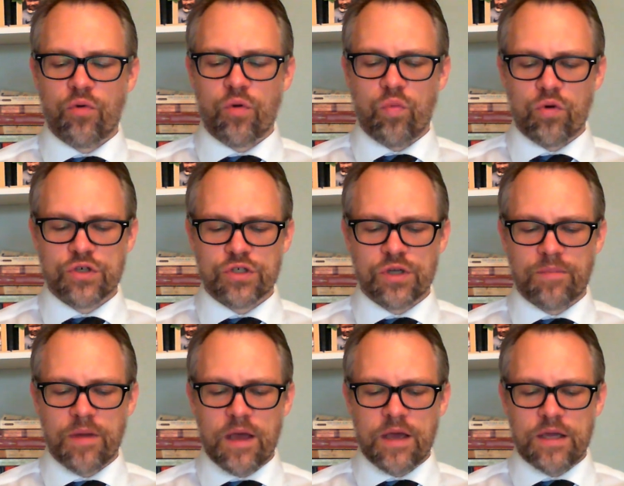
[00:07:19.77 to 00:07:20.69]
or
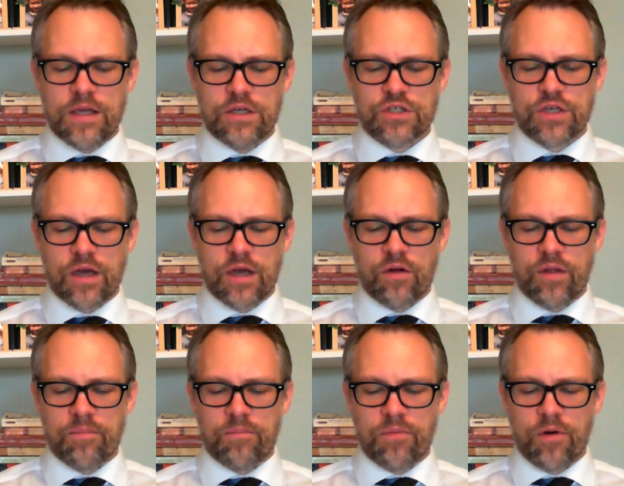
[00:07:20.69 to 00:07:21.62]
worship he shall
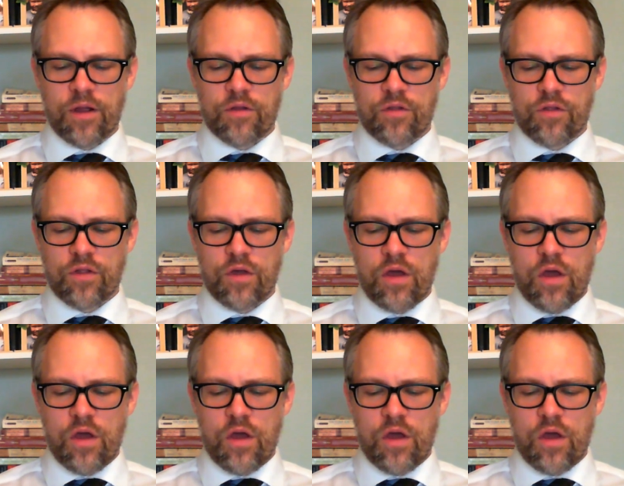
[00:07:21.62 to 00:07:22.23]
embrace.